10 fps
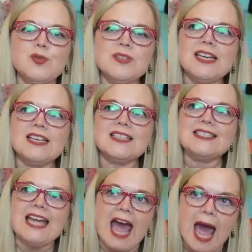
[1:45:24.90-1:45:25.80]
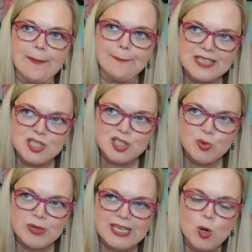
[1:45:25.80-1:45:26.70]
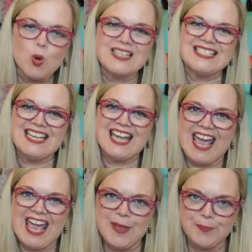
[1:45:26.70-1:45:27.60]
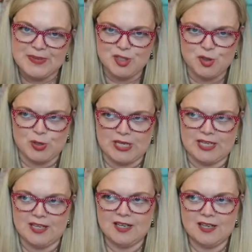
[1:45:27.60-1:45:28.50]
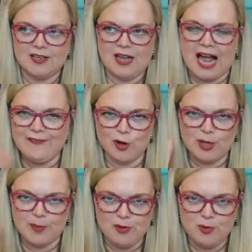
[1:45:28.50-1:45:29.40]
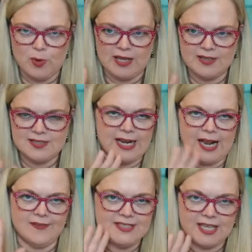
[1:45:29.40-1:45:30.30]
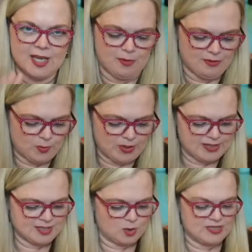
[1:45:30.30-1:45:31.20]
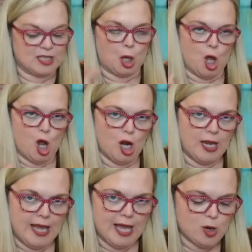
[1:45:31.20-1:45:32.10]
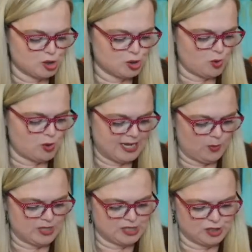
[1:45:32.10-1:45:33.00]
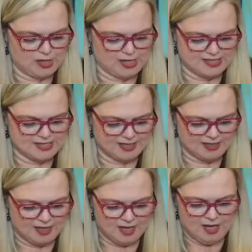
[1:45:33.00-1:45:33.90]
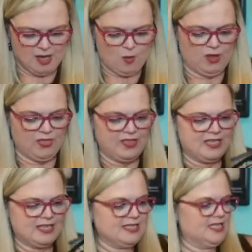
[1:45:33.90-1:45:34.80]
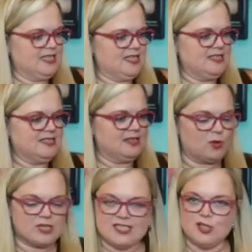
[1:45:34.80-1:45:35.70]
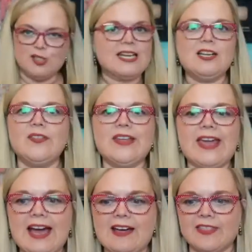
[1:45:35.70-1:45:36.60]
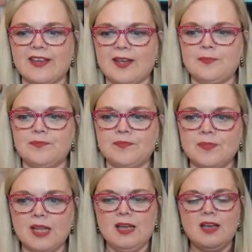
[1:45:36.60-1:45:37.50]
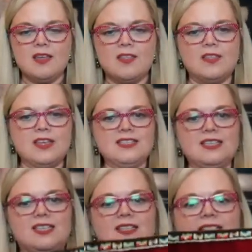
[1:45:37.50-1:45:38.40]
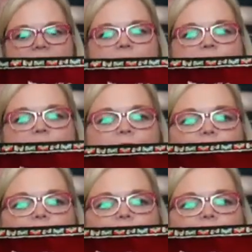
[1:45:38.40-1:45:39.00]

say it tapestry or tapestry? I've heard it both ways, and I've said it both ways. So is it a long A or a short A? What do you guys think? Well, this is, we're still staying on the cat theme. This is a beautiful